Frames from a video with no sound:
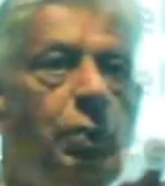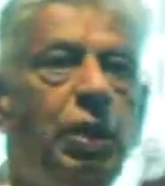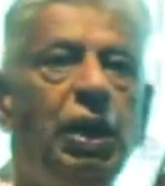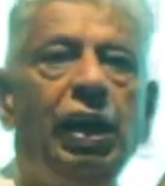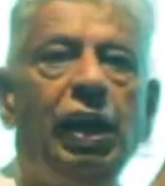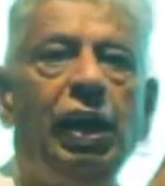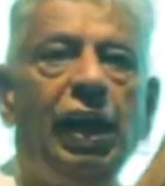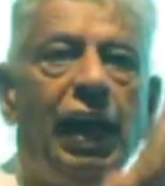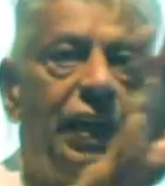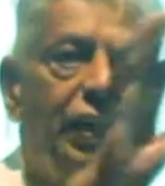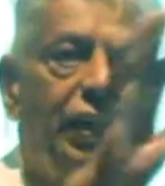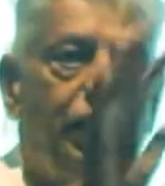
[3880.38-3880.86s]
me
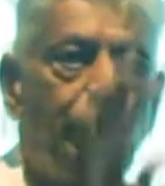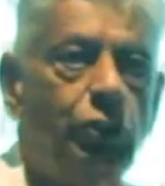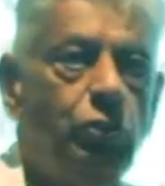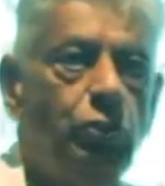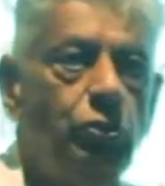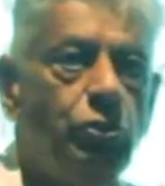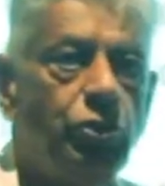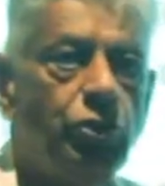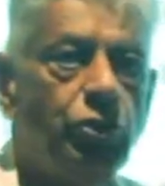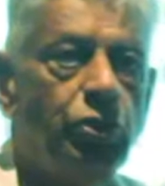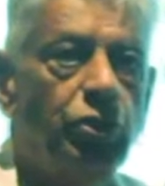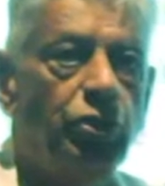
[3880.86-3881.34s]
a land
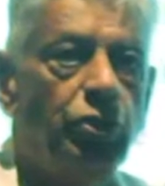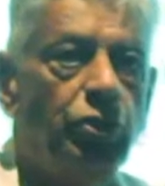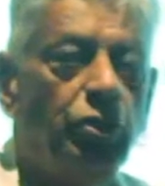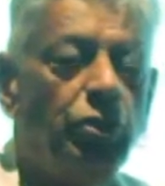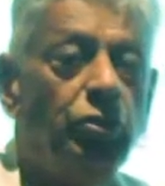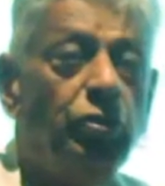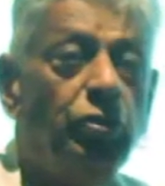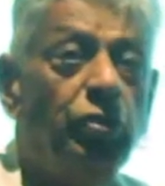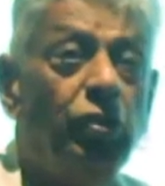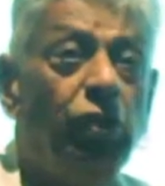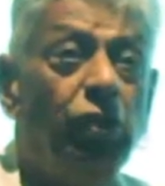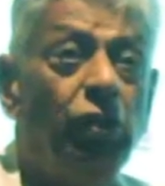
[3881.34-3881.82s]
use
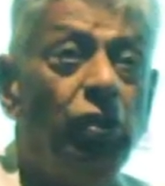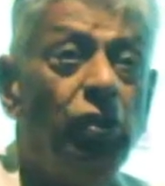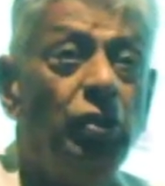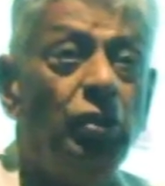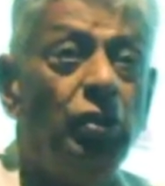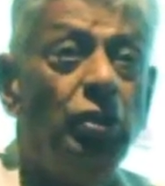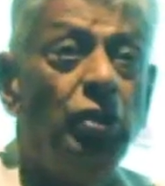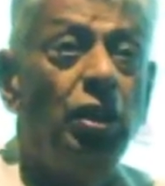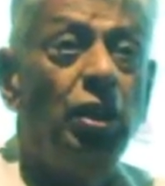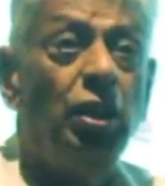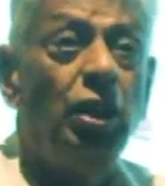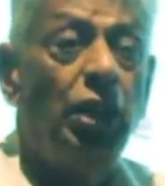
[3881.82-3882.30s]

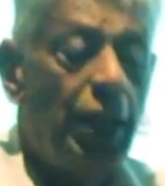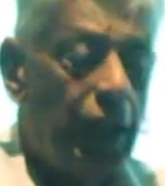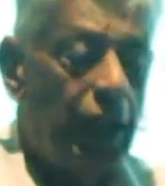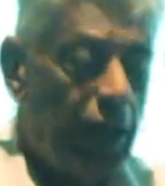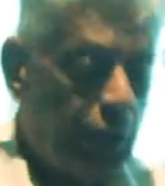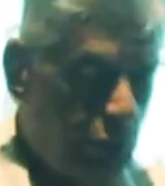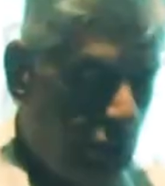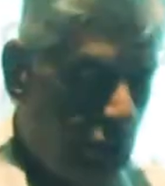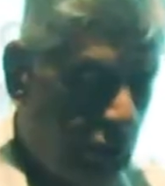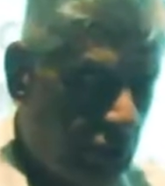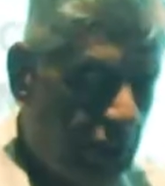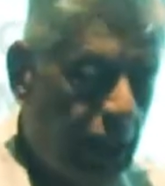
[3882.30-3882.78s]

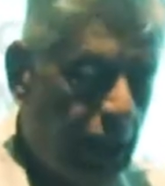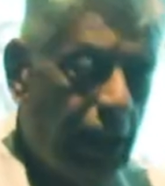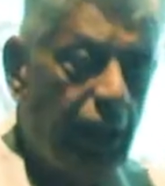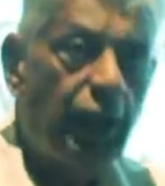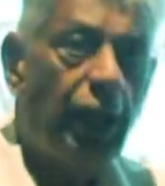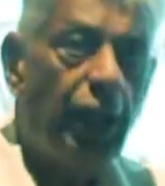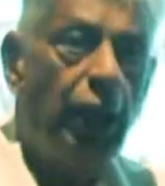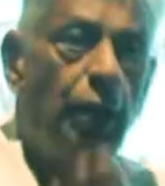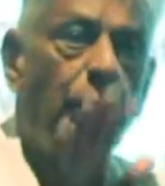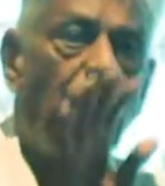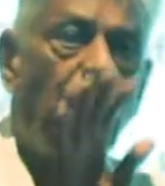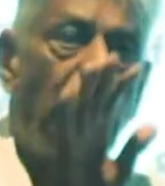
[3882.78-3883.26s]
and you
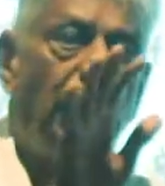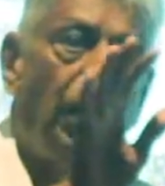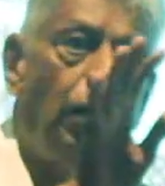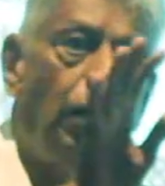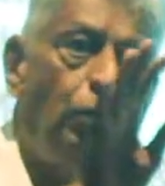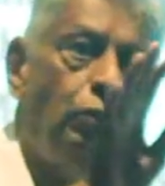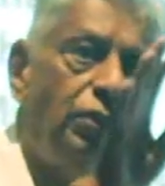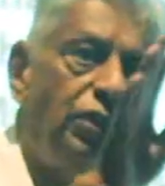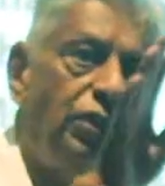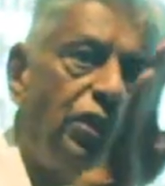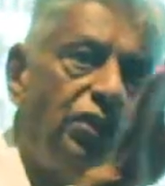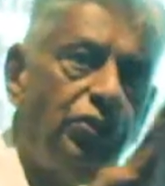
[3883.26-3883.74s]
say I'm
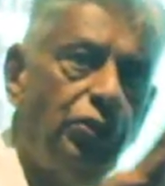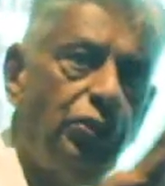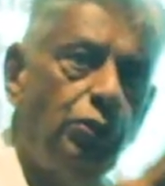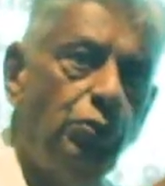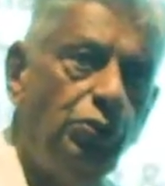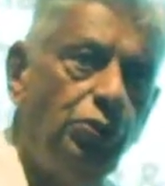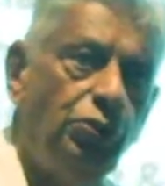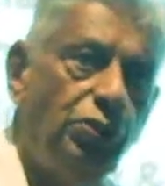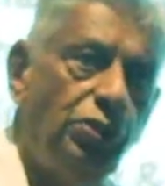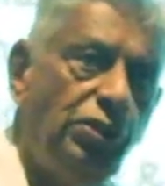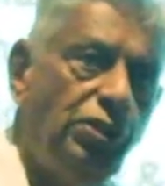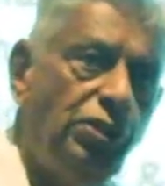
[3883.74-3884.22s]
allowed this
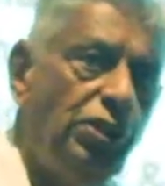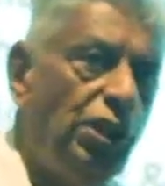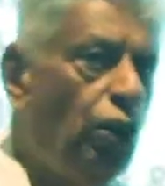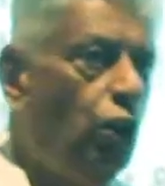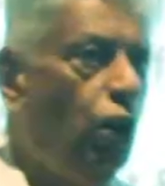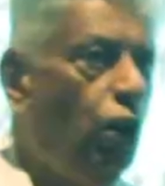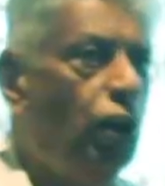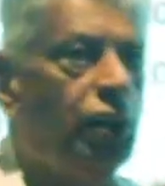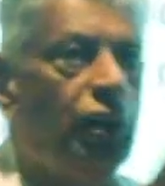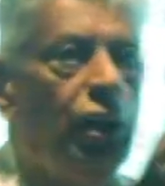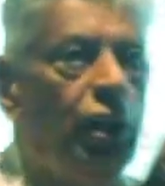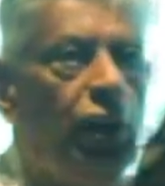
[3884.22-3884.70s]
uses and
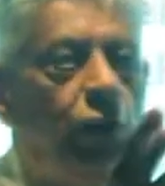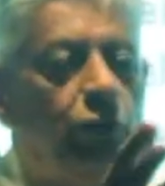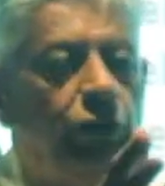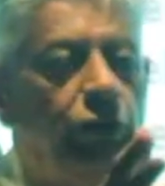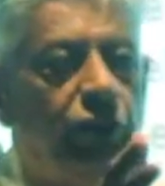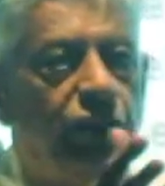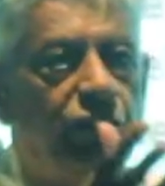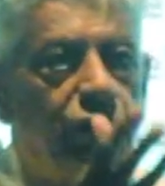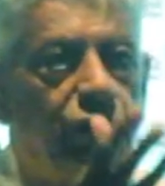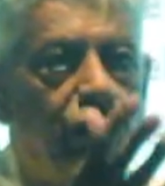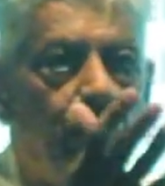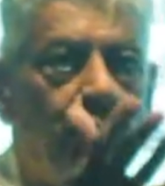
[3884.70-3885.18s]
not allowed
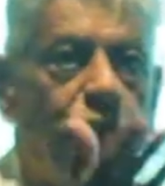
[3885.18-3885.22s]
this